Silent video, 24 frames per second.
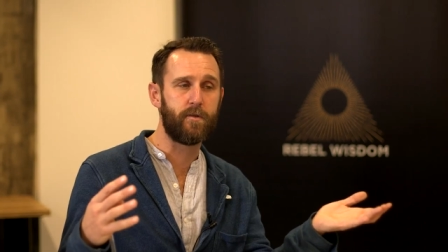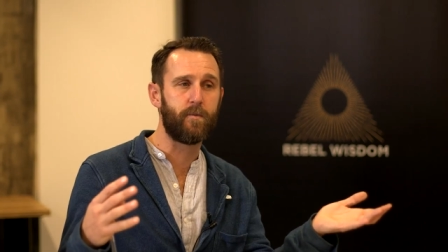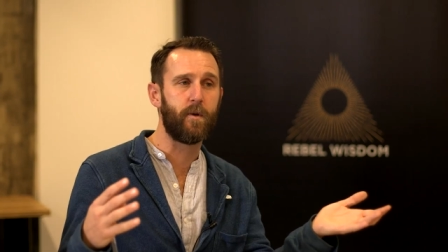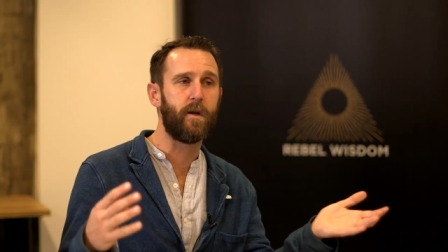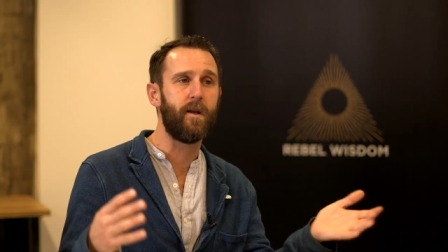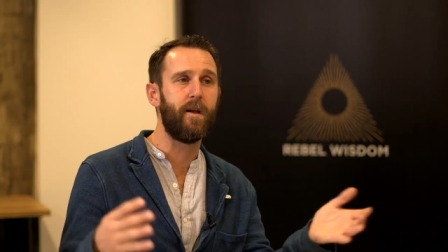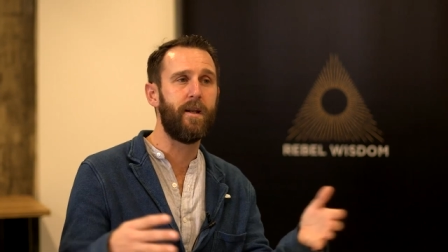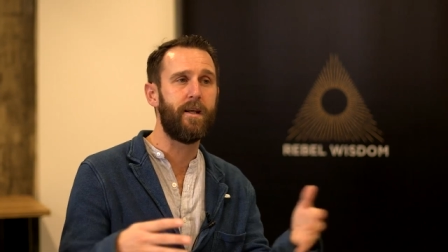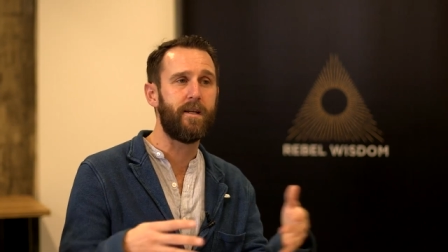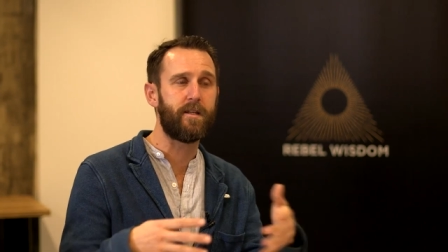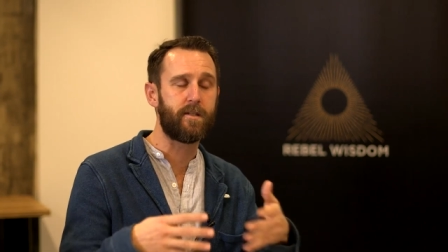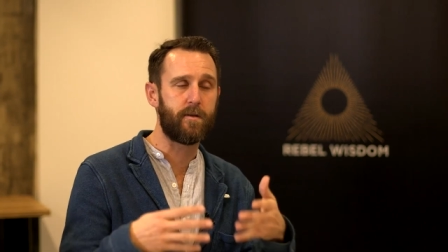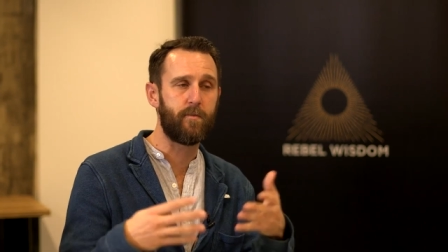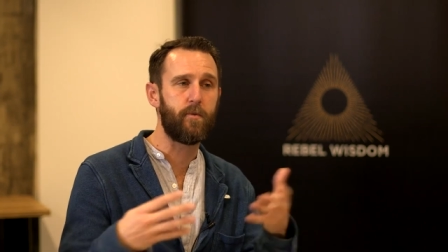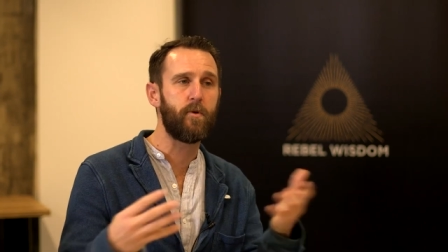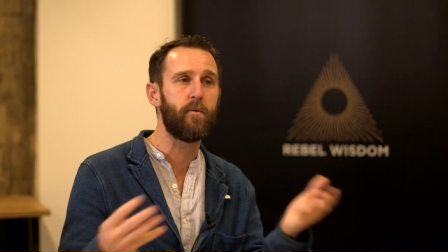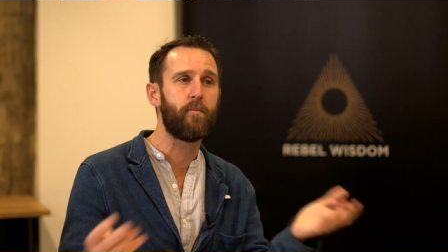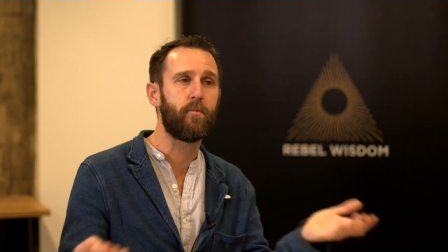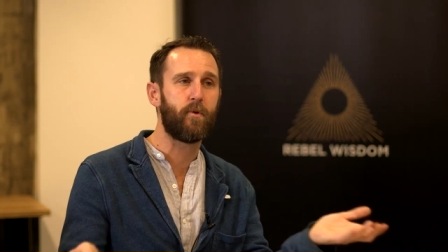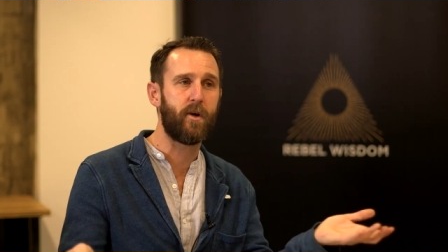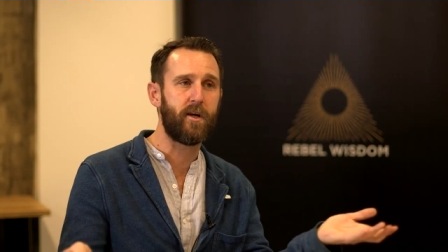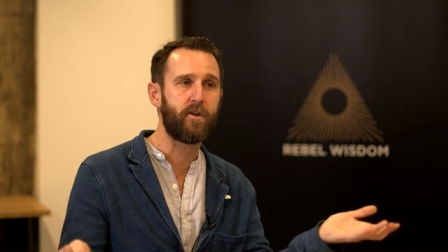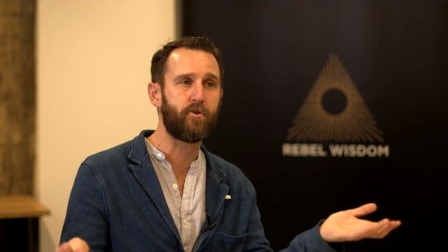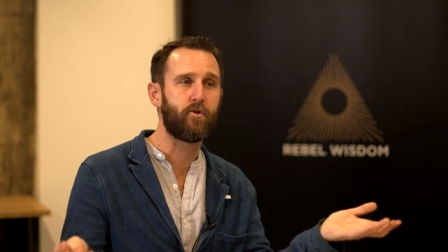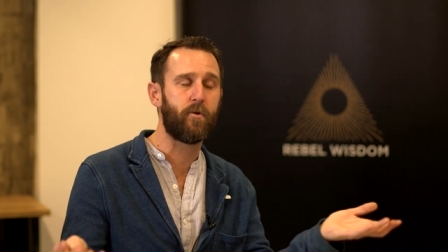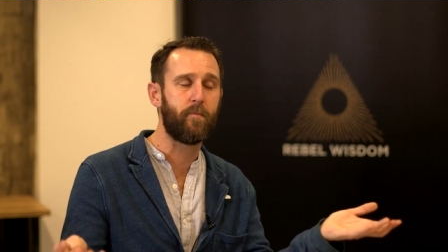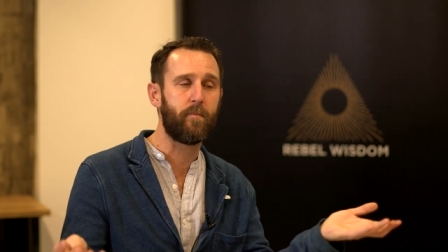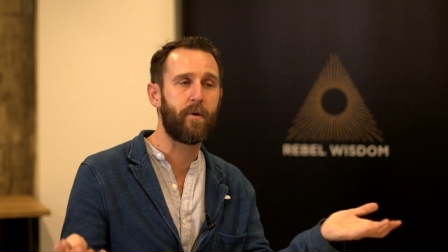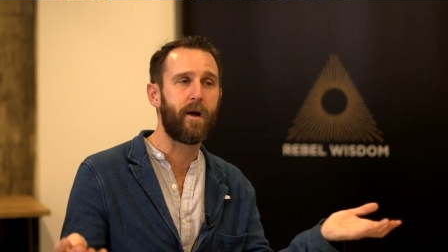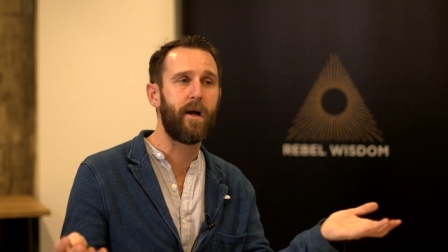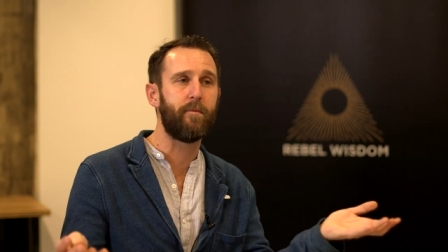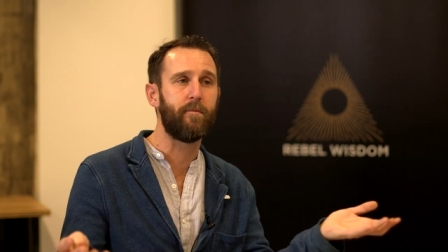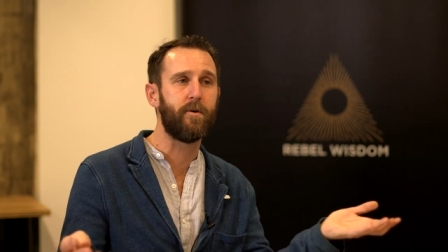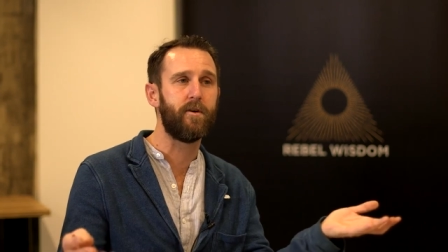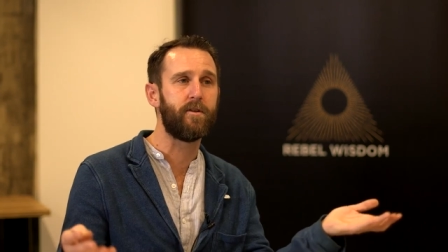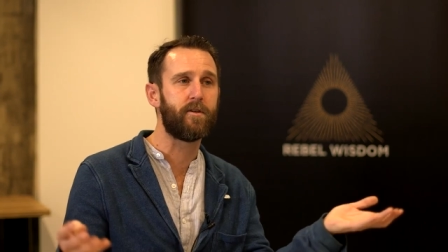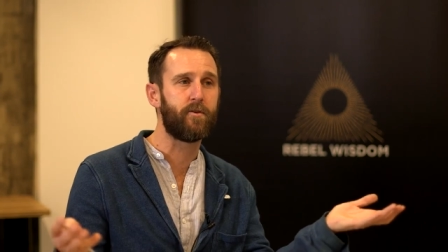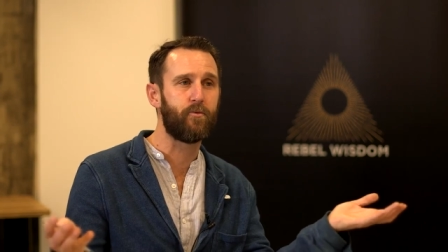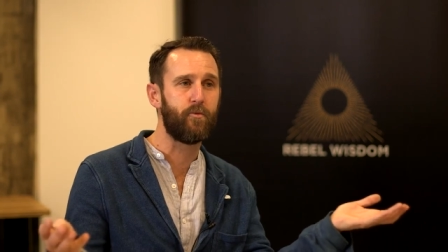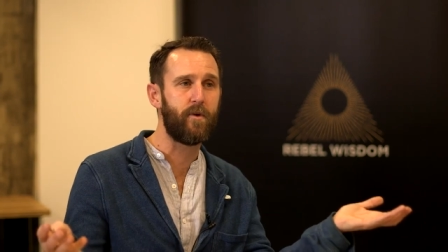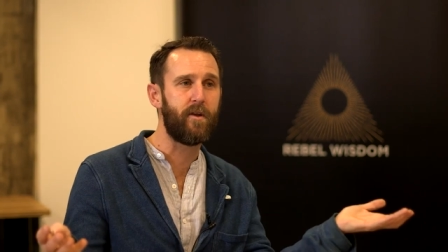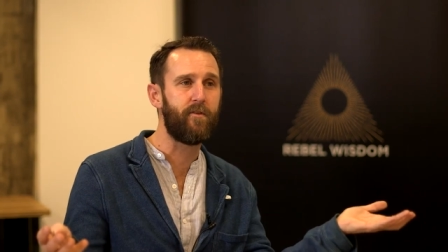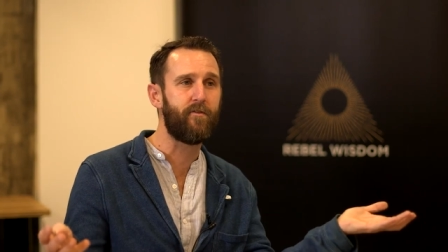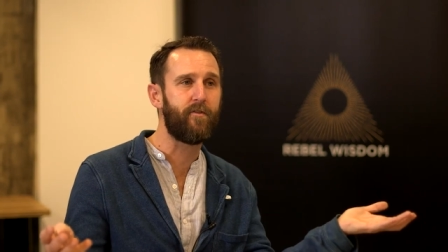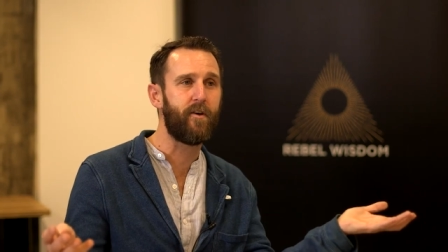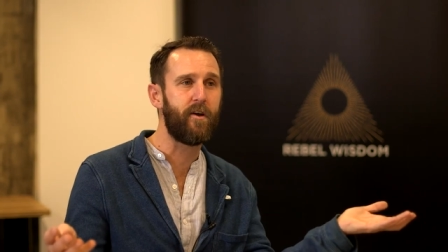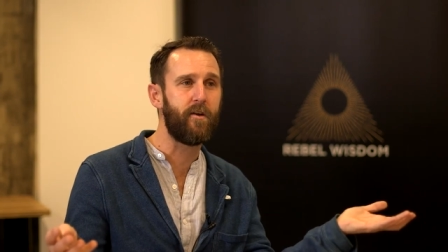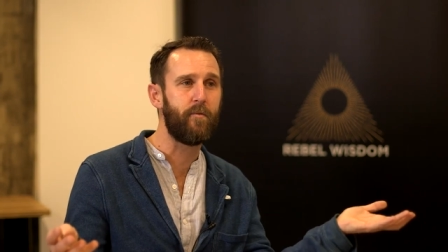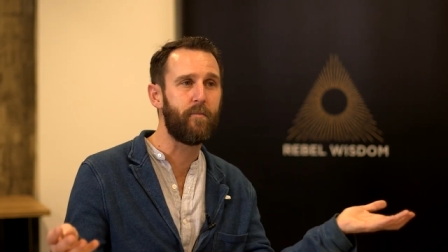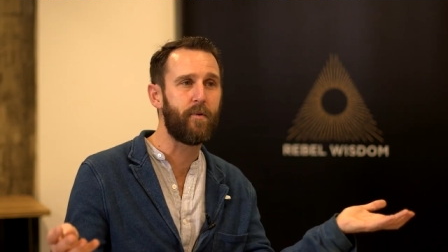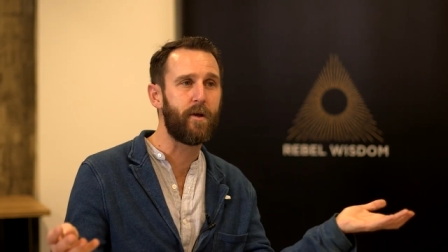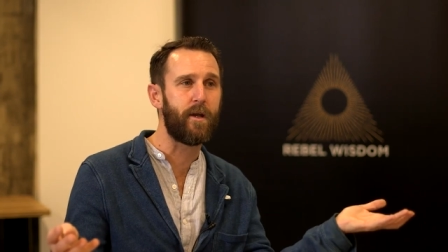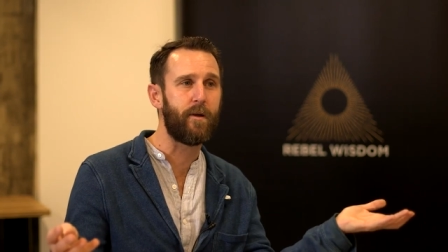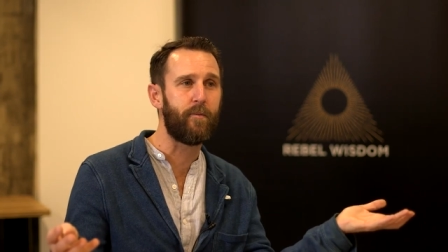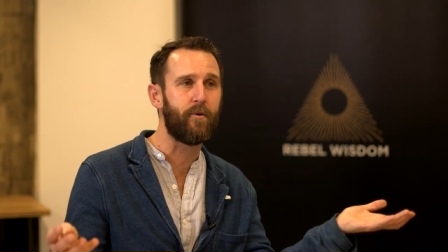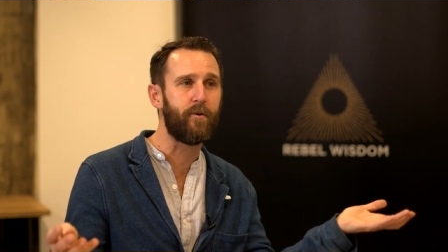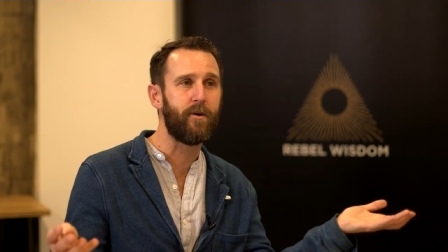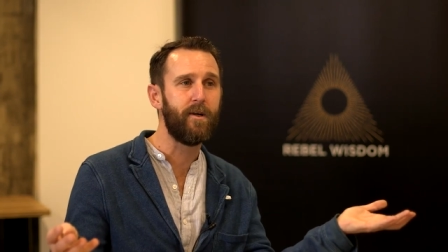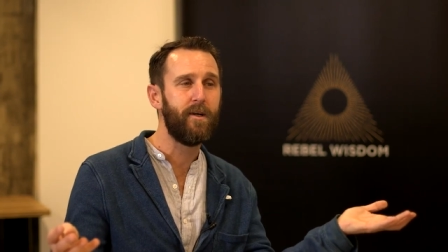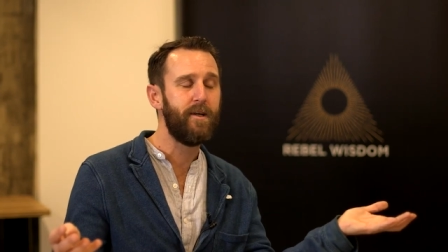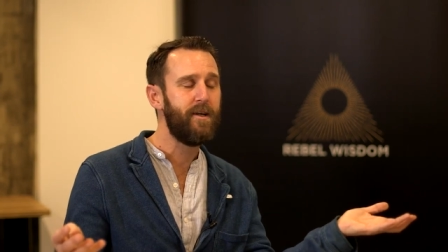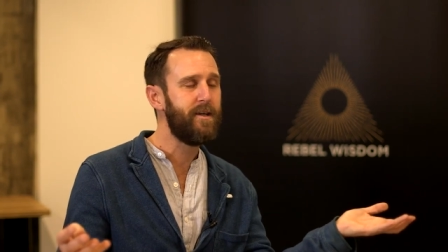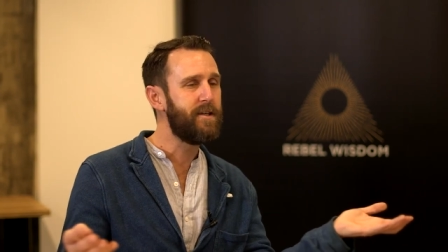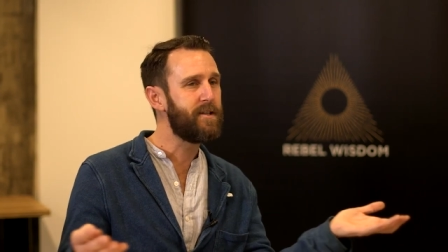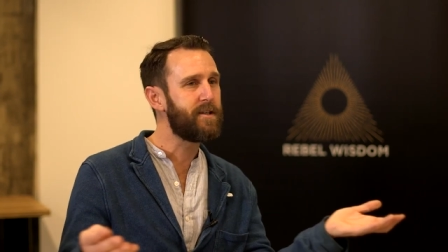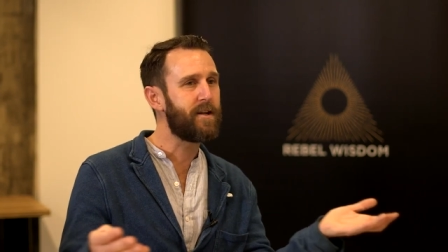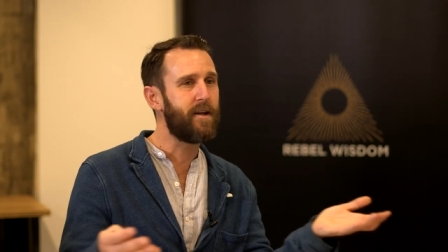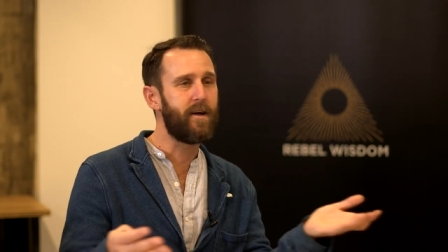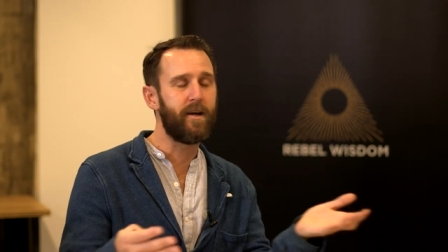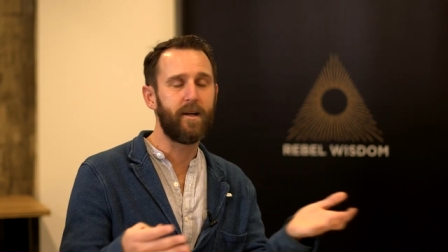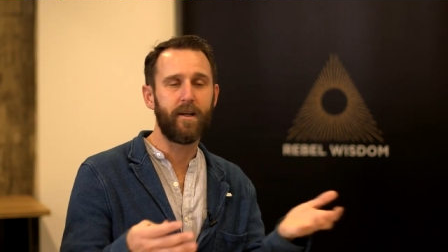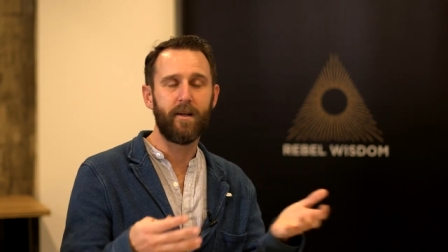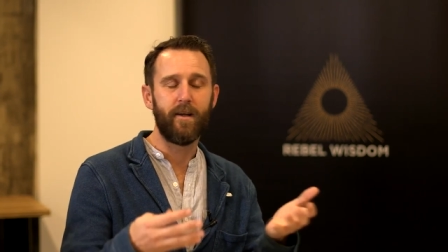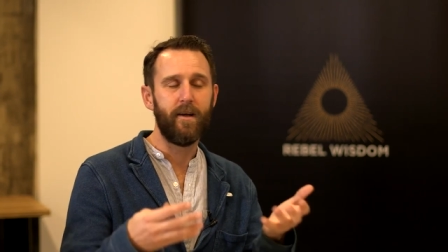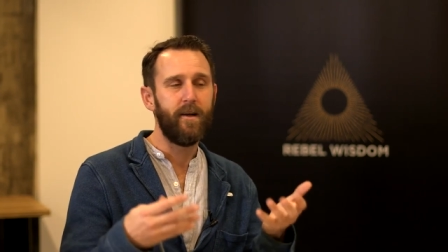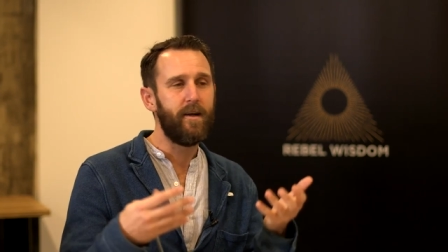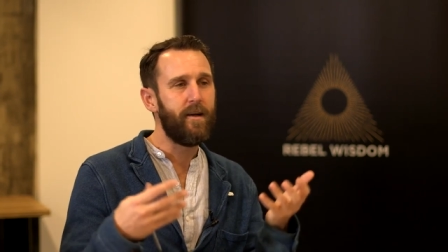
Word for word: but at least to put pressure on Pangburn to refund people. Like,